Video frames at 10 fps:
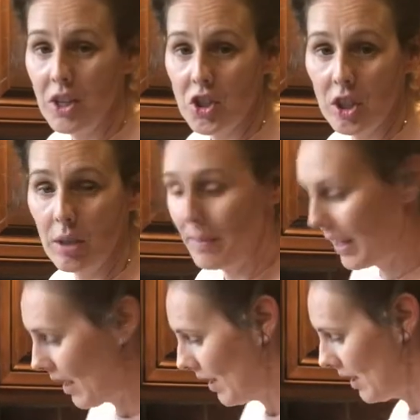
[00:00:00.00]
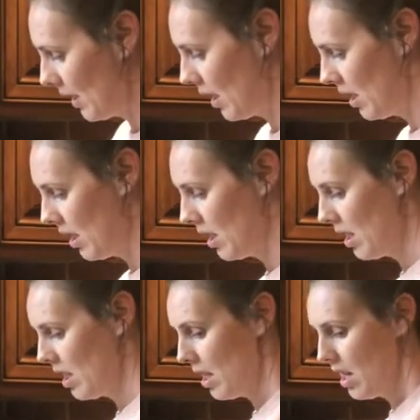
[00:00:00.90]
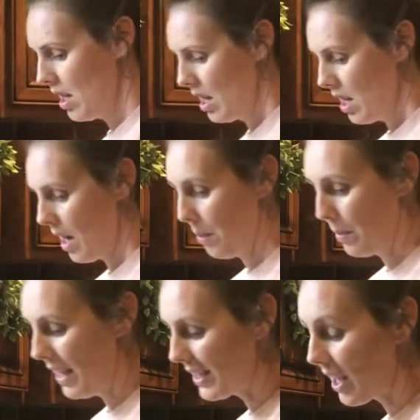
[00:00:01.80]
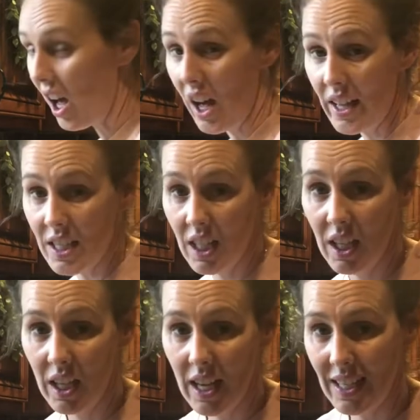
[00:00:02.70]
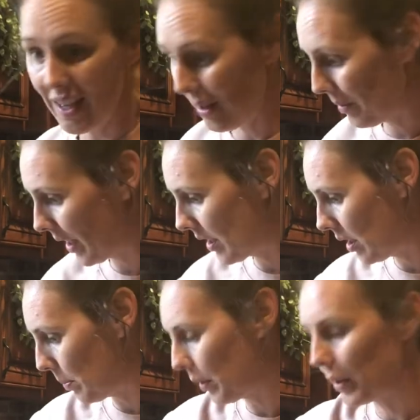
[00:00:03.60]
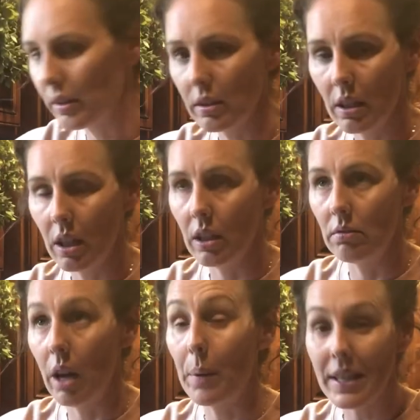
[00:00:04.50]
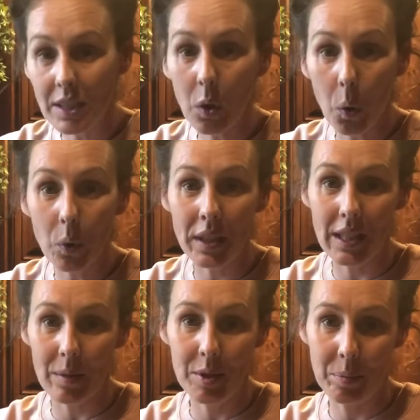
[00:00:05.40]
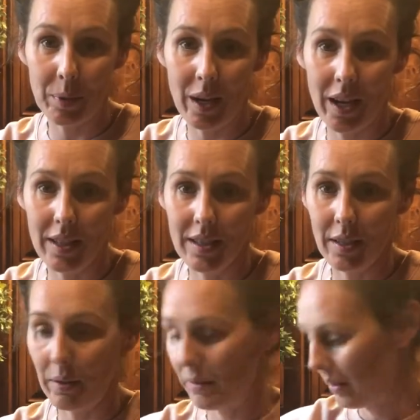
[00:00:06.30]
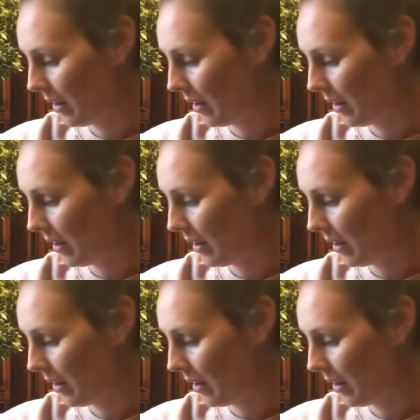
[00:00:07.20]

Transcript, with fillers: shirt because I was hot and now I'm like super, I was cold and now I'm super hot. So,